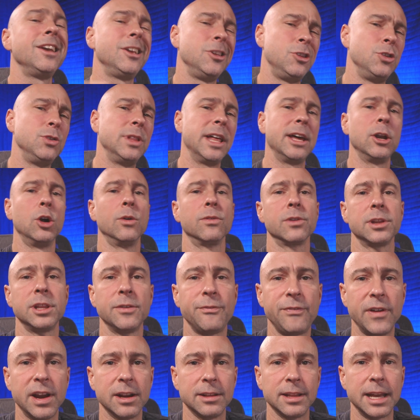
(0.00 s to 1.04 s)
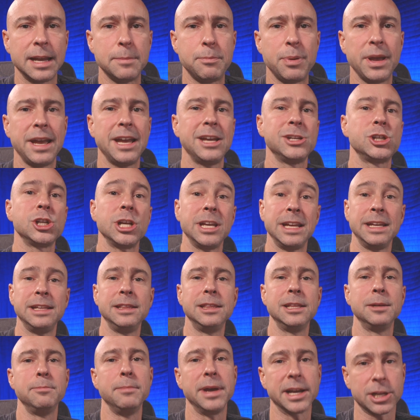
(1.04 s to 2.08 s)
you do that over in the Fairlight page
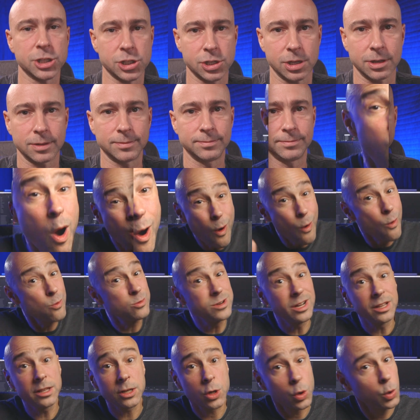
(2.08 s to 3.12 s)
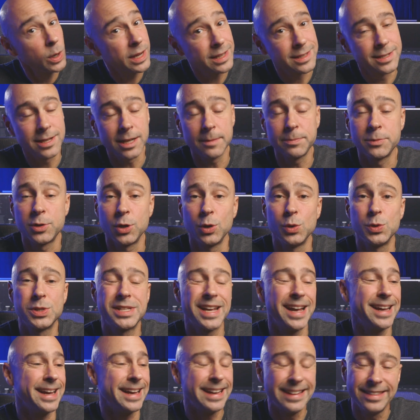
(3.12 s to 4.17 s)
in the mixer. Woo! Another quick tip
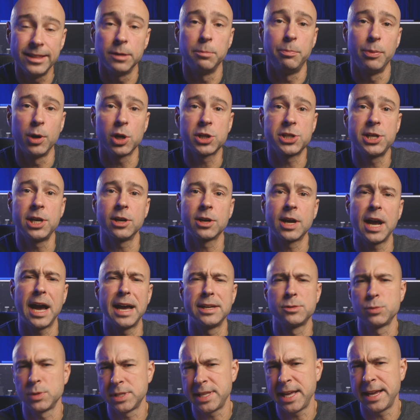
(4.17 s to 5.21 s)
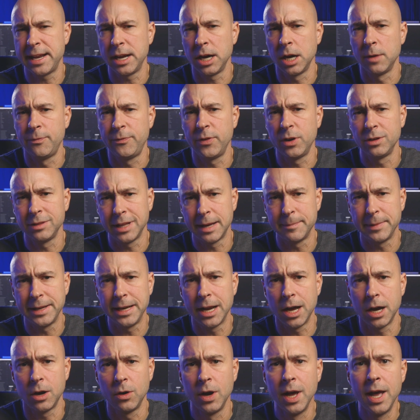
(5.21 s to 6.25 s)
Tuesday in the books here, guys. Was that helpful? Let me
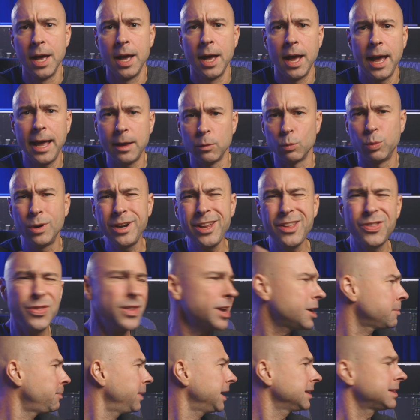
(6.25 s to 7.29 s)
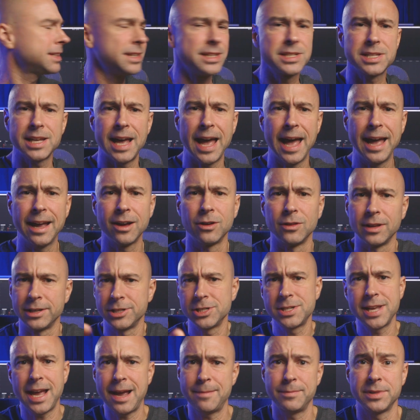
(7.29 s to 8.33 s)
know. Hey, what do you think about this angle? I
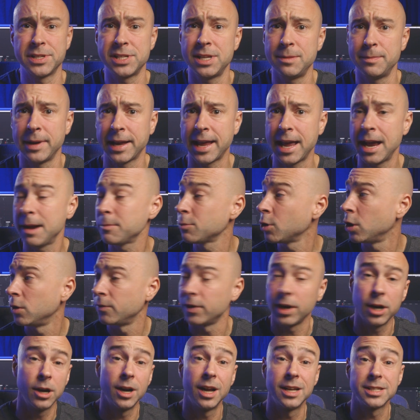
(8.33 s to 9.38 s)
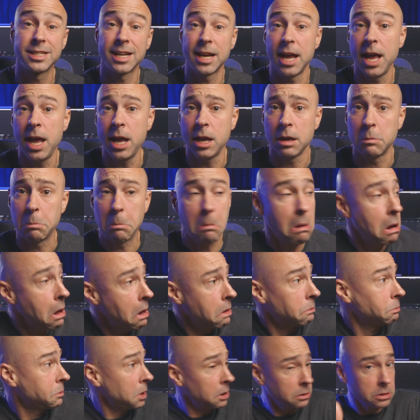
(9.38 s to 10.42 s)
just happened to set my camera over here and I was like, hey,
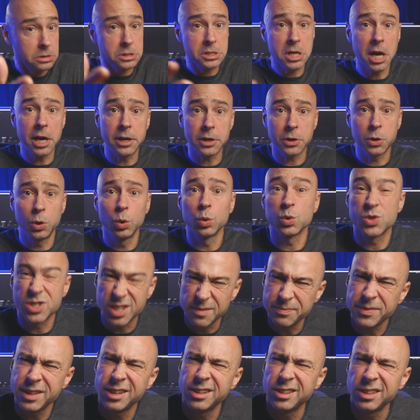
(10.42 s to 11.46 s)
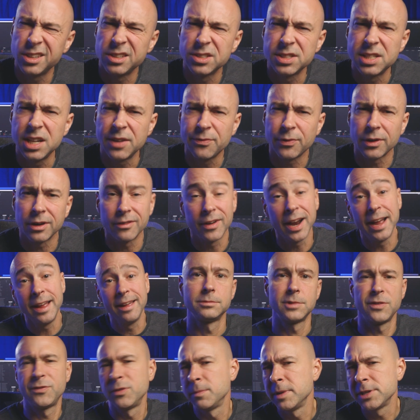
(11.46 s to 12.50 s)
eh, that looks kind of cool. Something a little different, right?
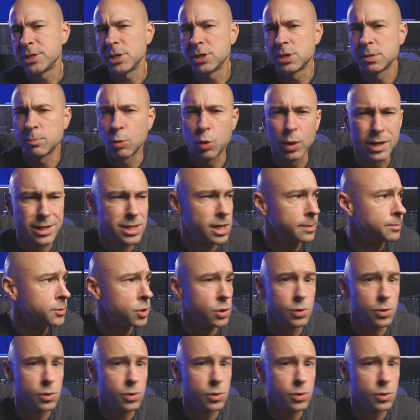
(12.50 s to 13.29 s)
If you're missing some quick tip